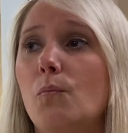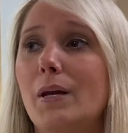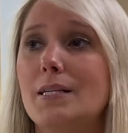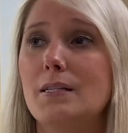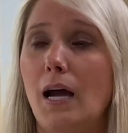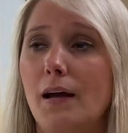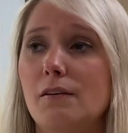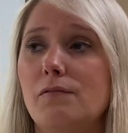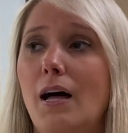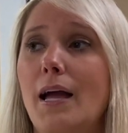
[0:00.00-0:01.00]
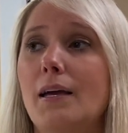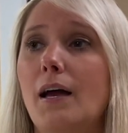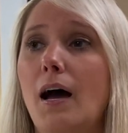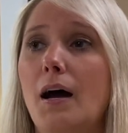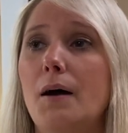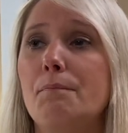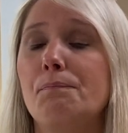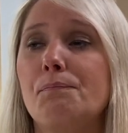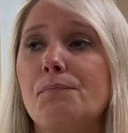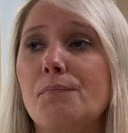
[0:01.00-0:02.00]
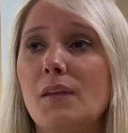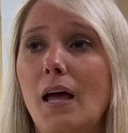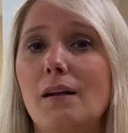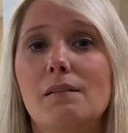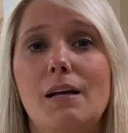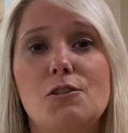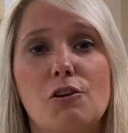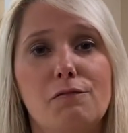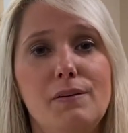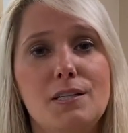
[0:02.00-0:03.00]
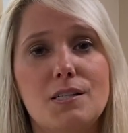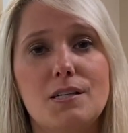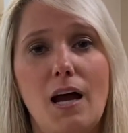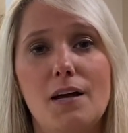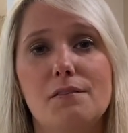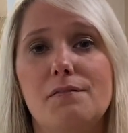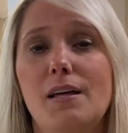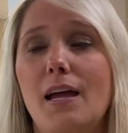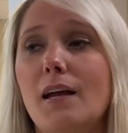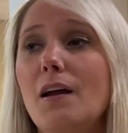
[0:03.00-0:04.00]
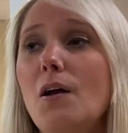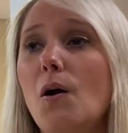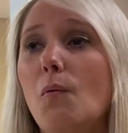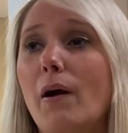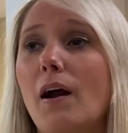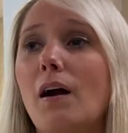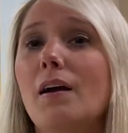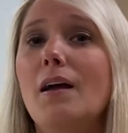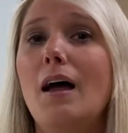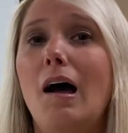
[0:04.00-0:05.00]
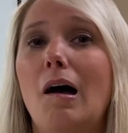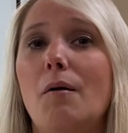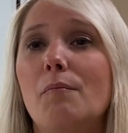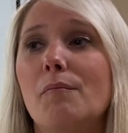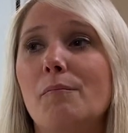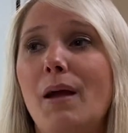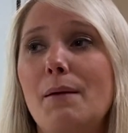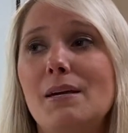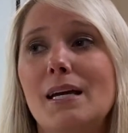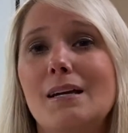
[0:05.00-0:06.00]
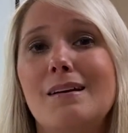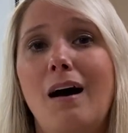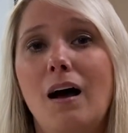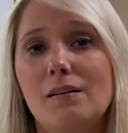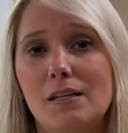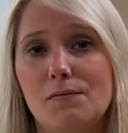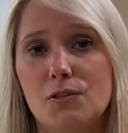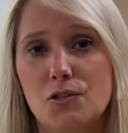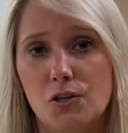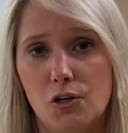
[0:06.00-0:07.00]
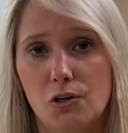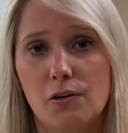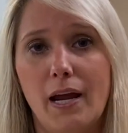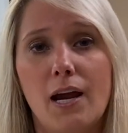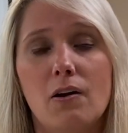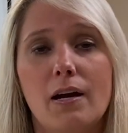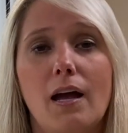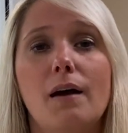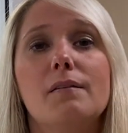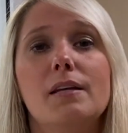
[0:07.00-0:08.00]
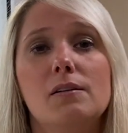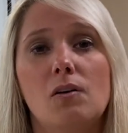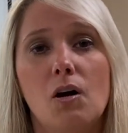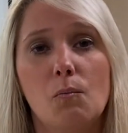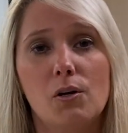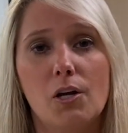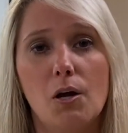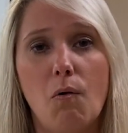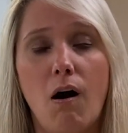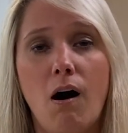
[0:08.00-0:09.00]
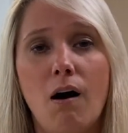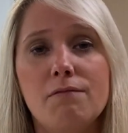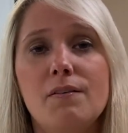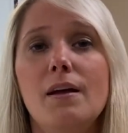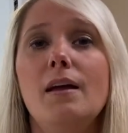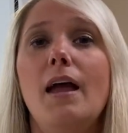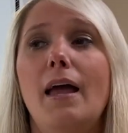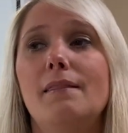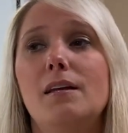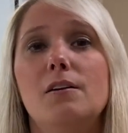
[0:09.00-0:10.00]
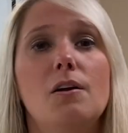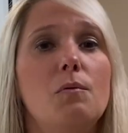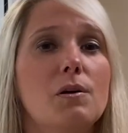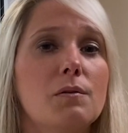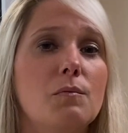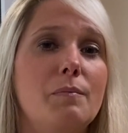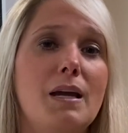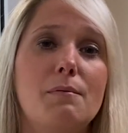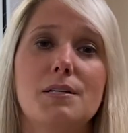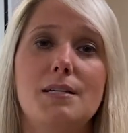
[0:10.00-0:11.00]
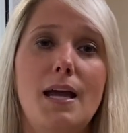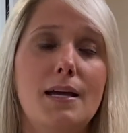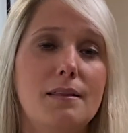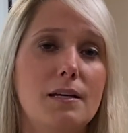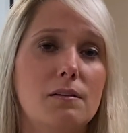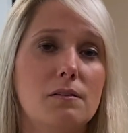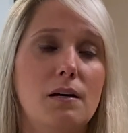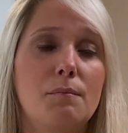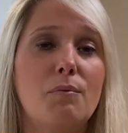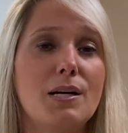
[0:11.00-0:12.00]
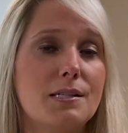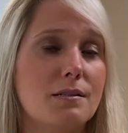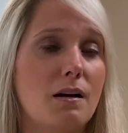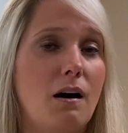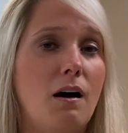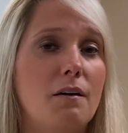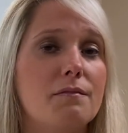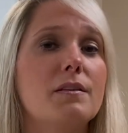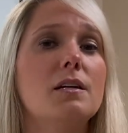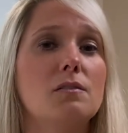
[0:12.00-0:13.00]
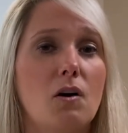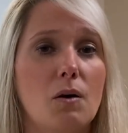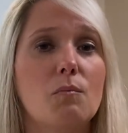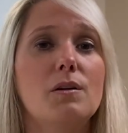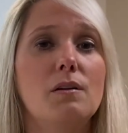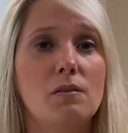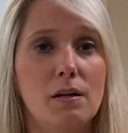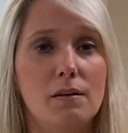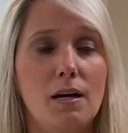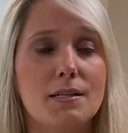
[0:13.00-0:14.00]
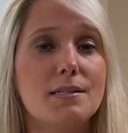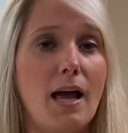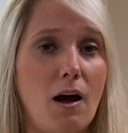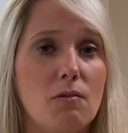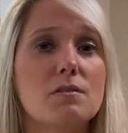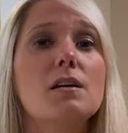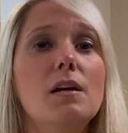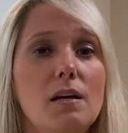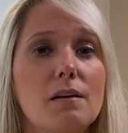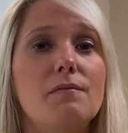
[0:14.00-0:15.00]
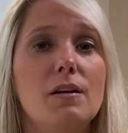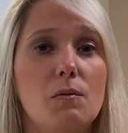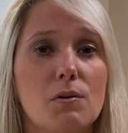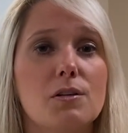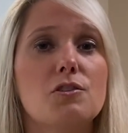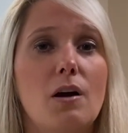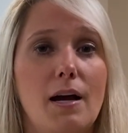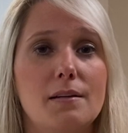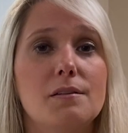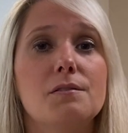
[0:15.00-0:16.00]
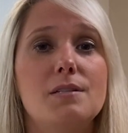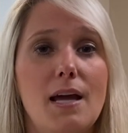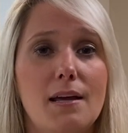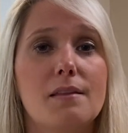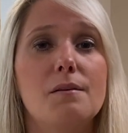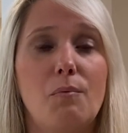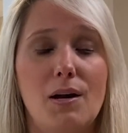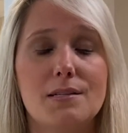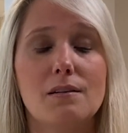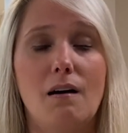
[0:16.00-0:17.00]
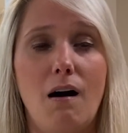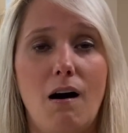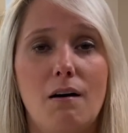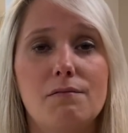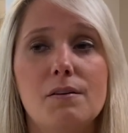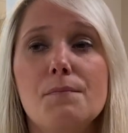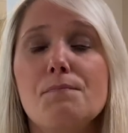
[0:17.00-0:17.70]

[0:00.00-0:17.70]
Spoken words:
It's kind of like an electric fence kind of thing, where baby cannot leave the secured area. The alarm would go off, and then no one would be able to take the bracelet off. The alarm would sound if anyone were to try to take the bracelet off.